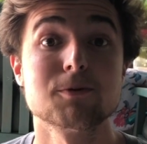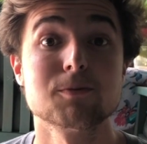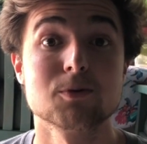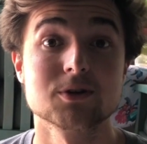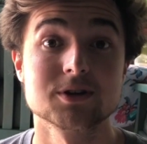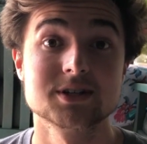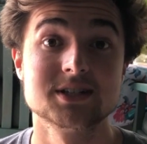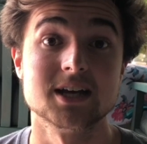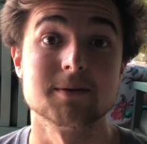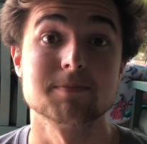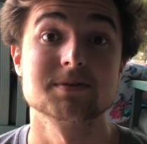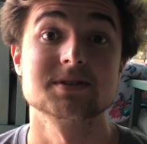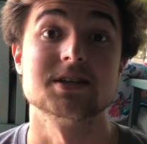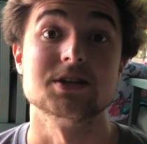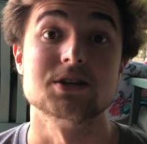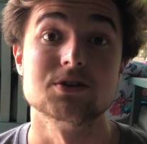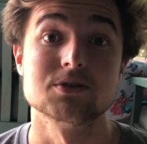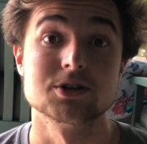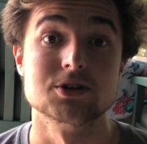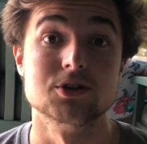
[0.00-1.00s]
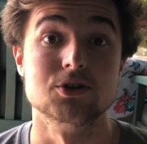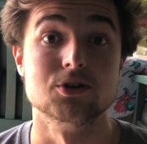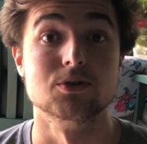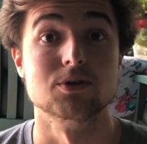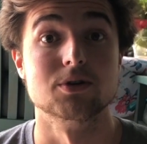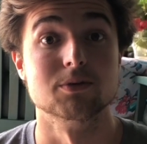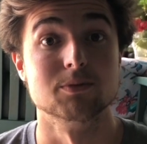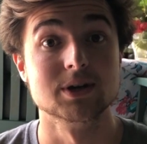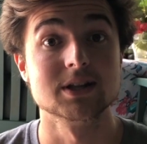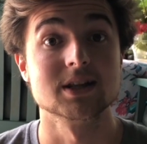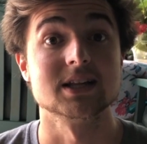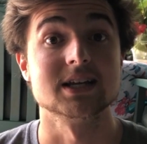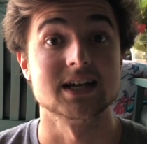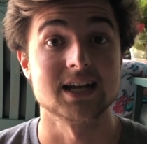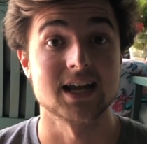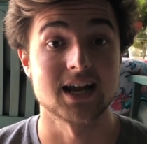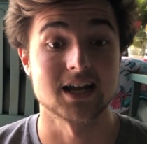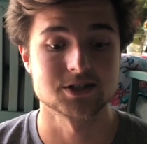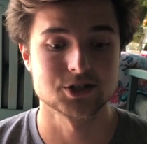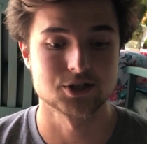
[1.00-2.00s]
more tips that you can do to really
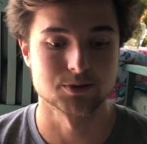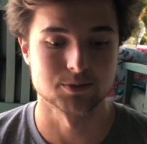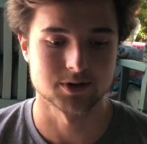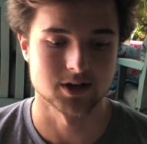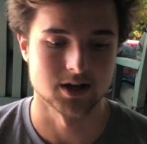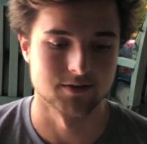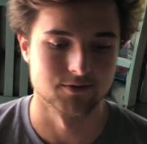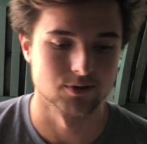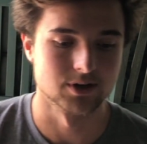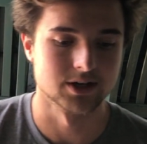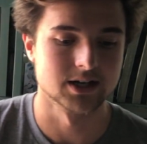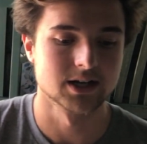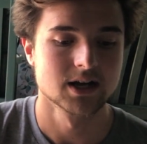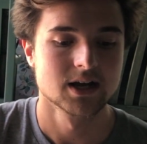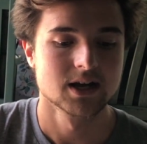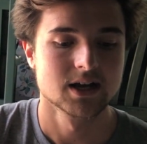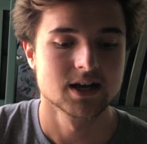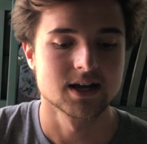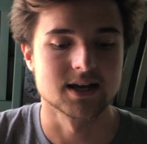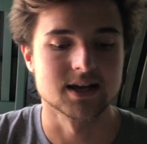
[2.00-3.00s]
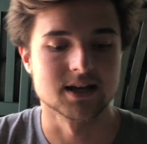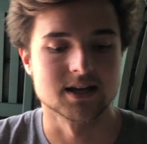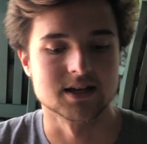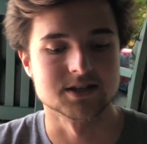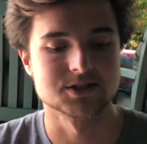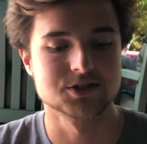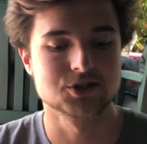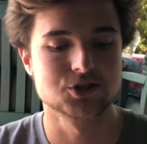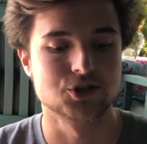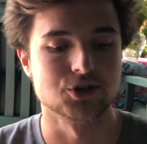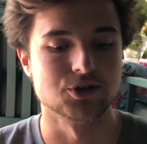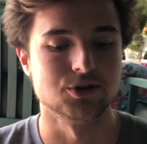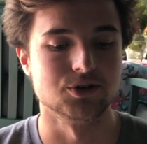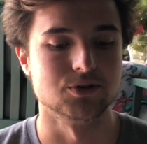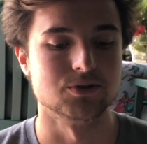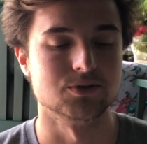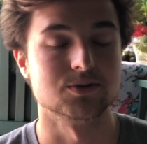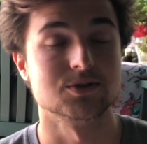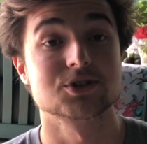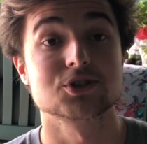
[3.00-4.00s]
enhance your recovery is
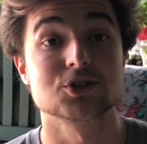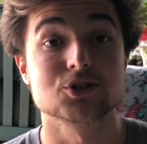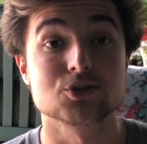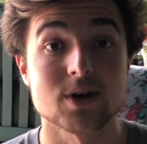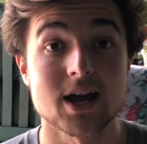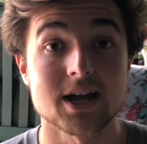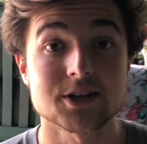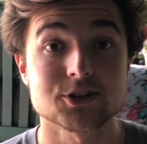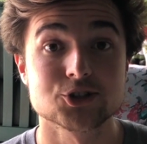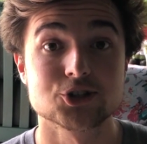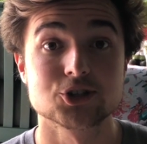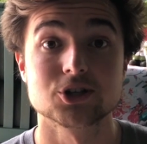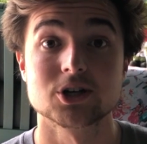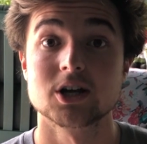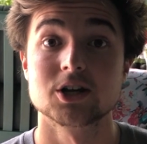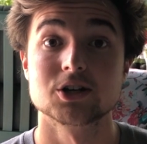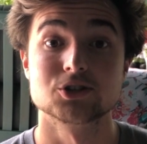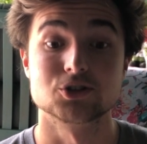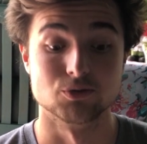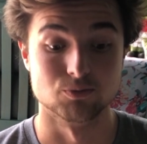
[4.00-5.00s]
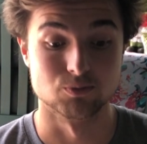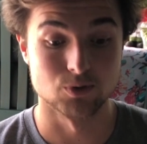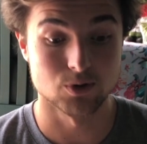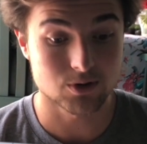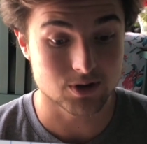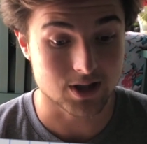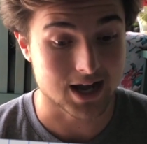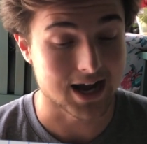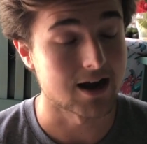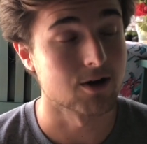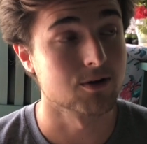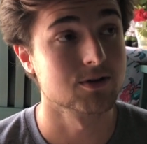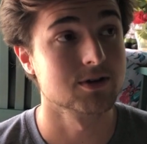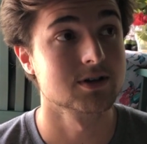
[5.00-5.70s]
to stretch, to roll out,